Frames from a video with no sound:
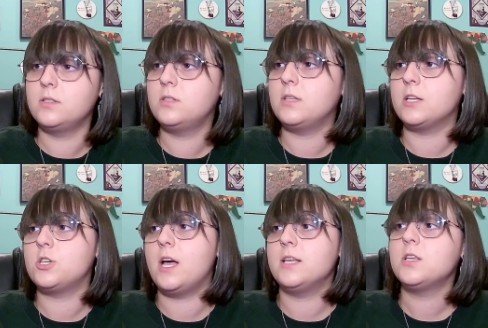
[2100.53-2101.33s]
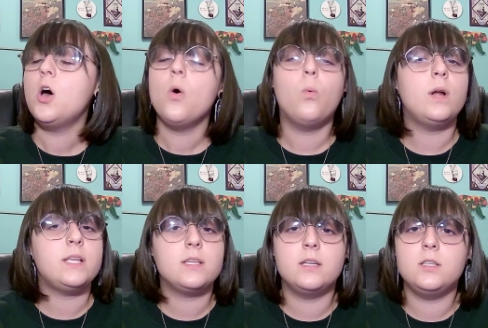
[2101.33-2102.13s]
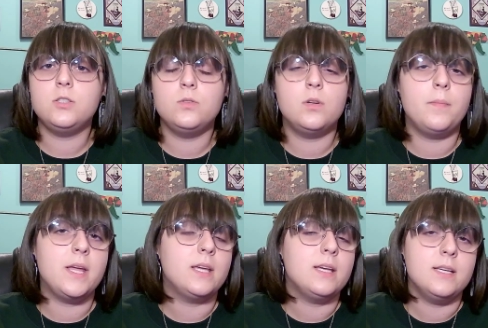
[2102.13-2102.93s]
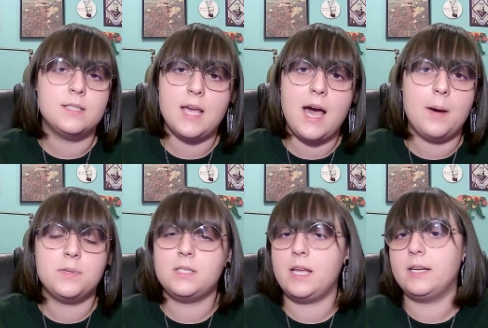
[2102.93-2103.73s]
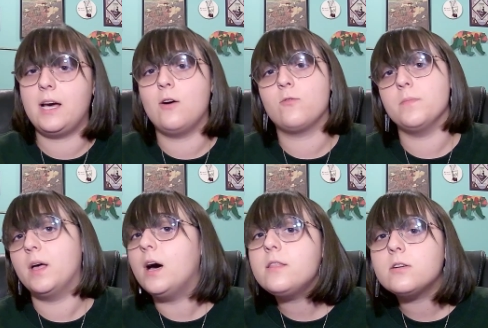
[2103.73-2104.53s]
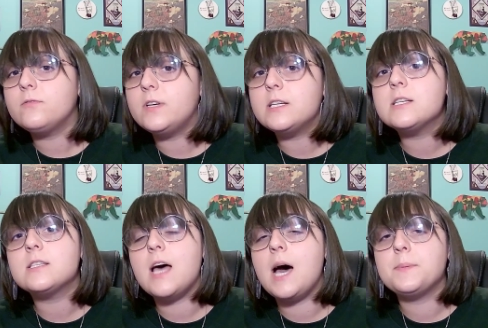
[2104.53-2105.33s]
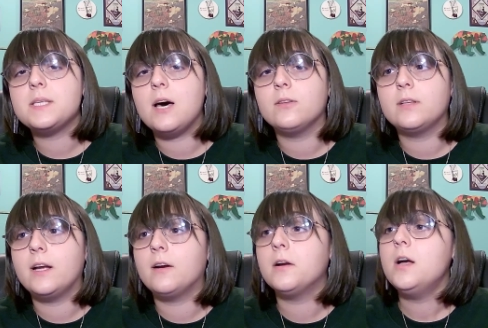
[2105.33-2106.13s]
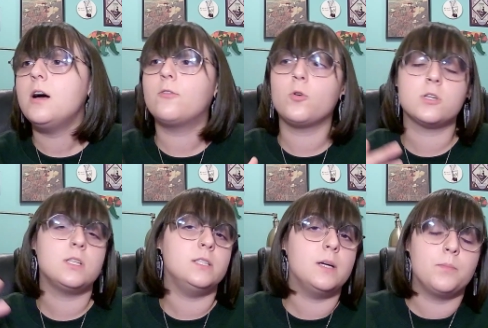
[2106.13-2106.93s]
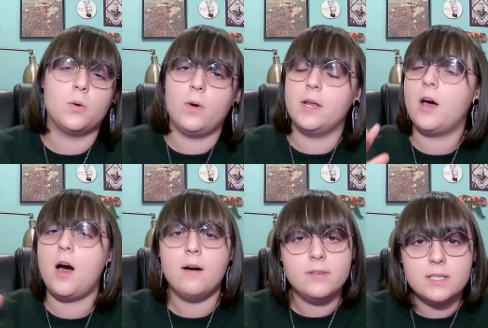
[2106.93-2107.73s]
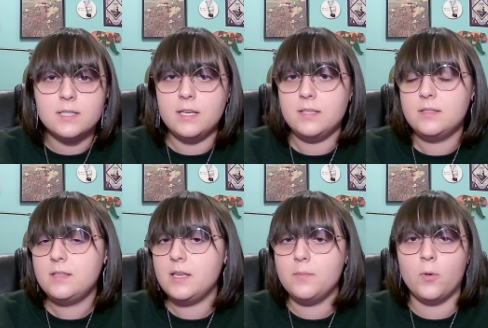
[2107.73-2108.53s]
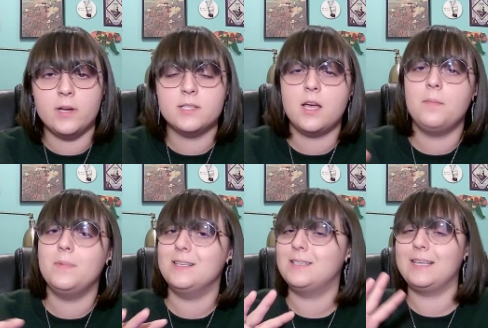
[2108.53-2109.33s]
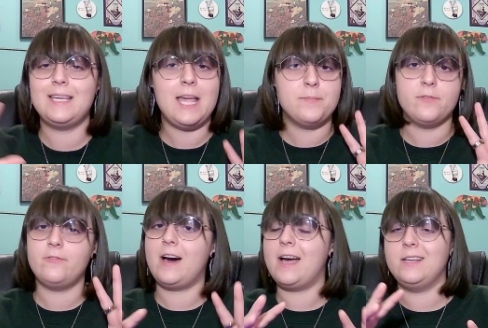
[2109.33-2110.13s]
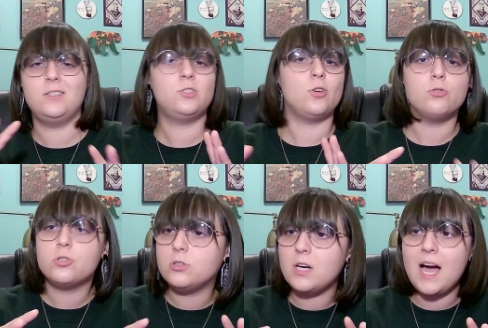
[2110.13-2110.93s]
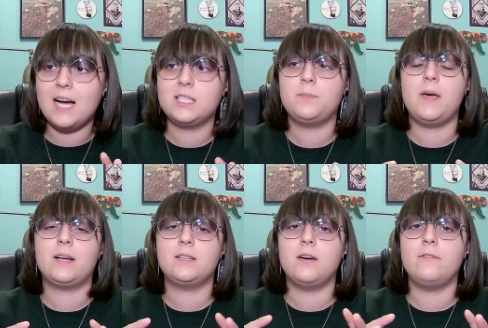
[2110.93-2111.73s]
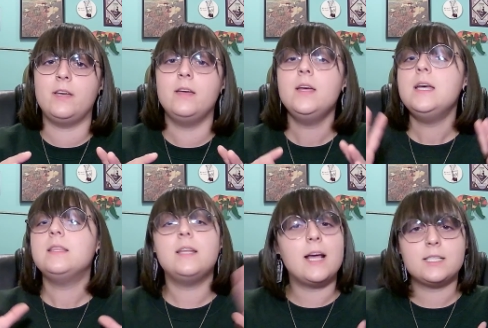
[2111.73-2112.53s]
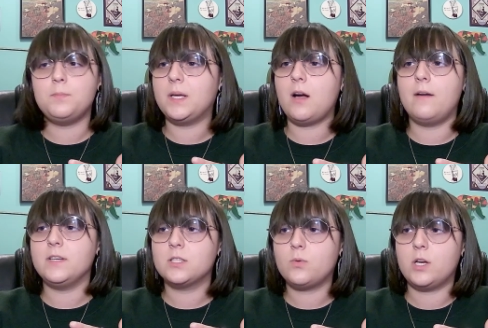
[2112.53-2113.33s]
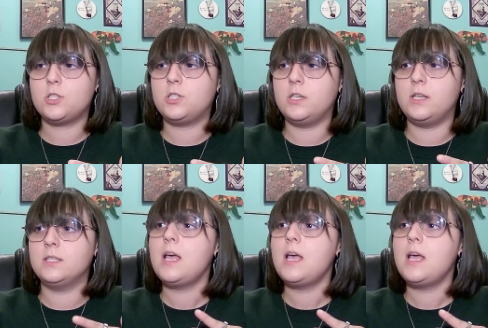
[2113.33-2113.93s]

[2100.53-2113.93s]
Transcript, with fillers: such as what he's going to do to make his app stand out from the other fitness apps out there. Of course, the number one obvious things he brings up is the gamified social aspect of it. The next big obvious question is,